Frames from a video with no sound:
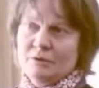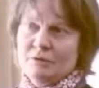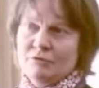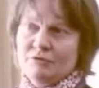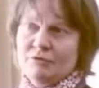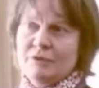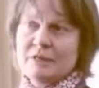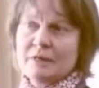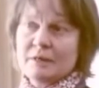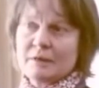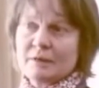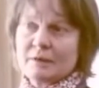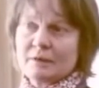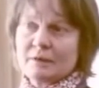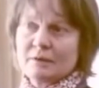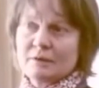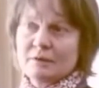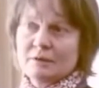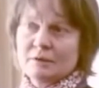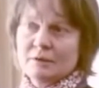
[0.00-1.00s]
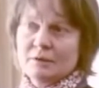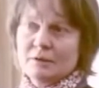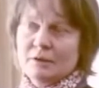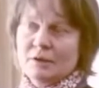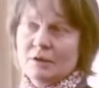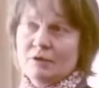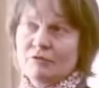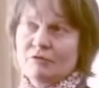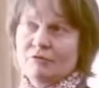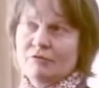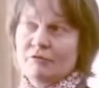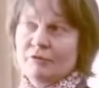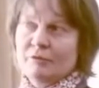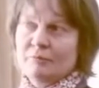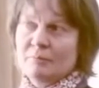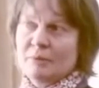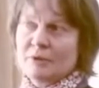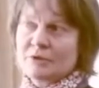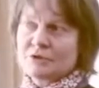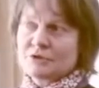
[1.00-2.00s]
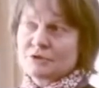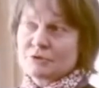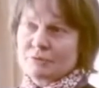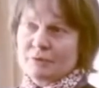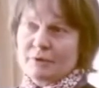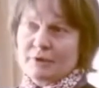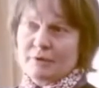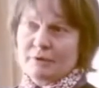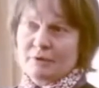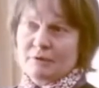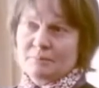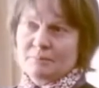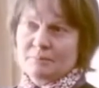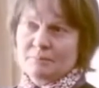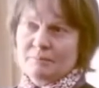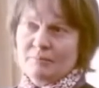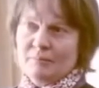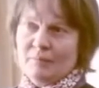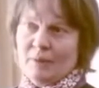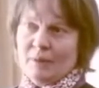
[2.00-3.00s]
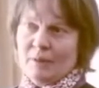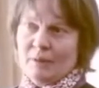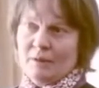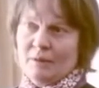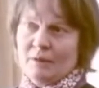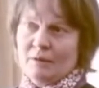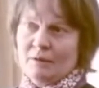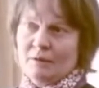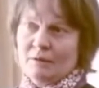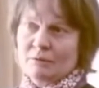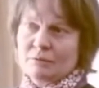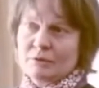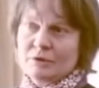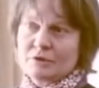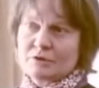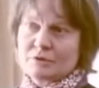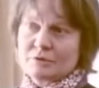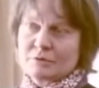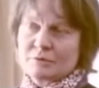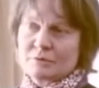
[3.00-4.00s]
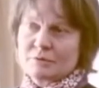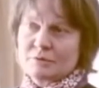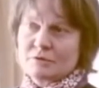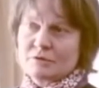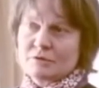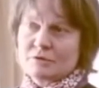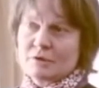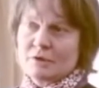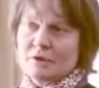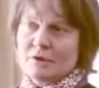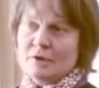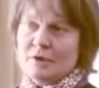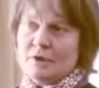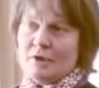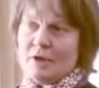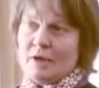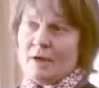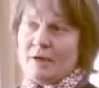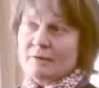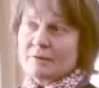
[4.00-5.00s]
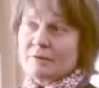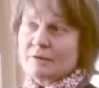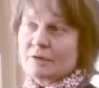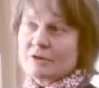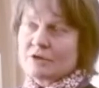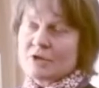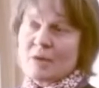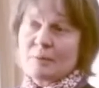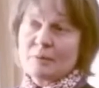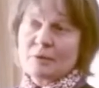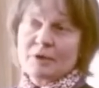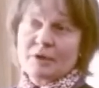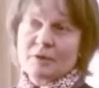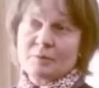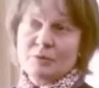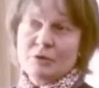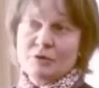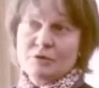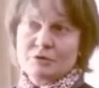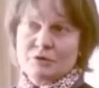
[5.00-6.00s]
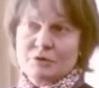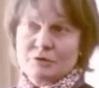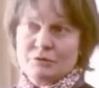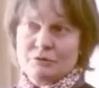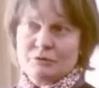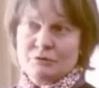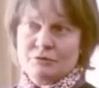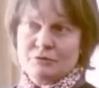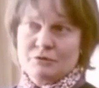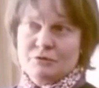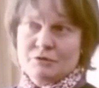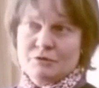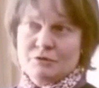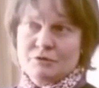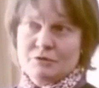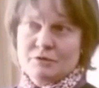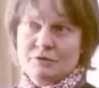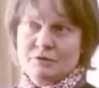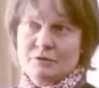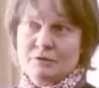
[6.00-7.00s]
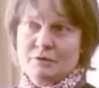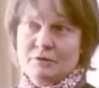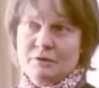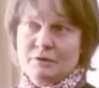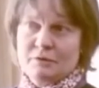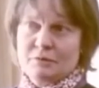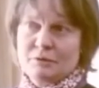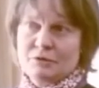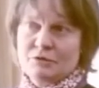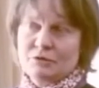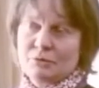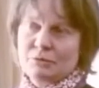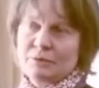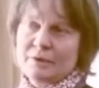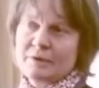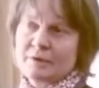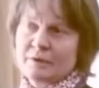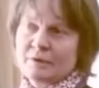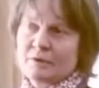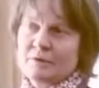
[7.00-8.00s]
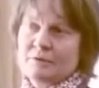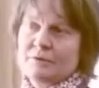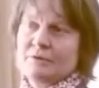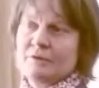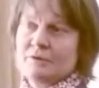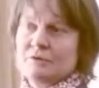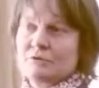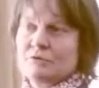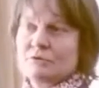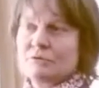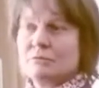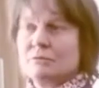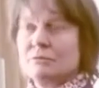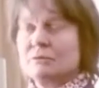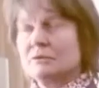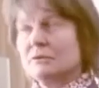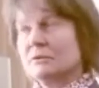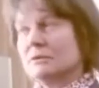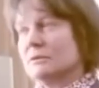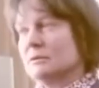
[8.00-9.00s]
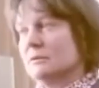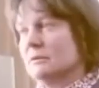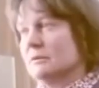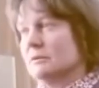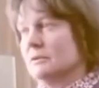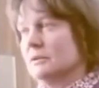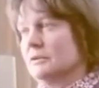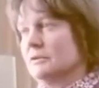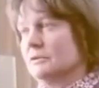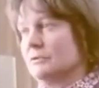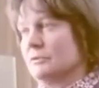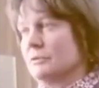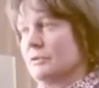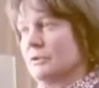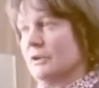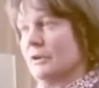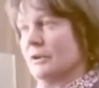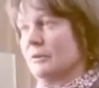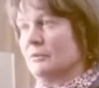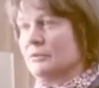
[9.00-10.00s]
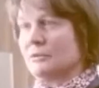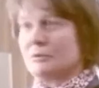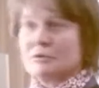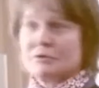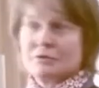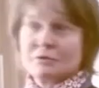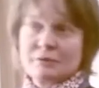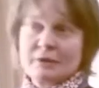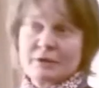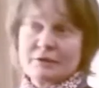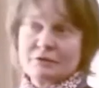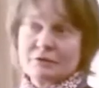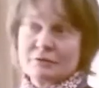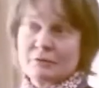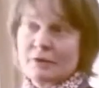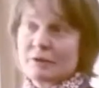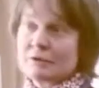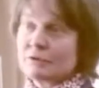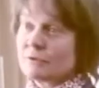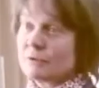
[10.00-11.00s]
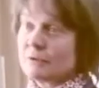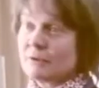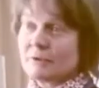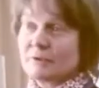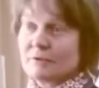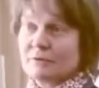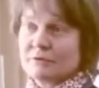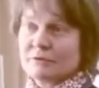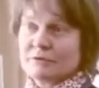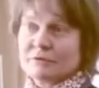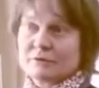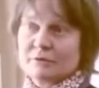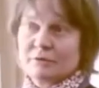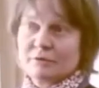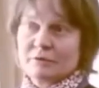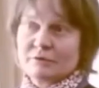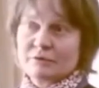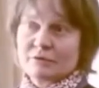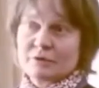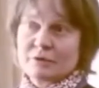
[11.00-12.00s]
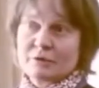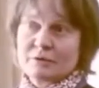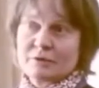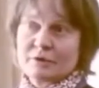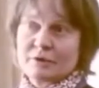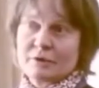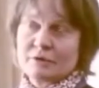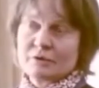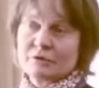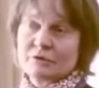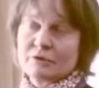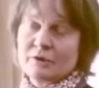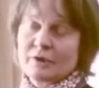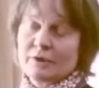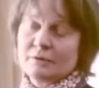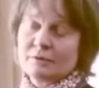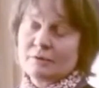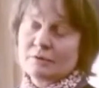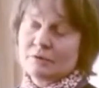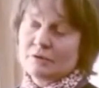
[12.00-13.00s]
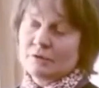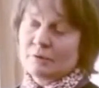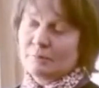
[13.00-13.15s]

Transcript: feeling of mustering reasons and examining motives, and one's already got these two terms which arise so naturally in this context, and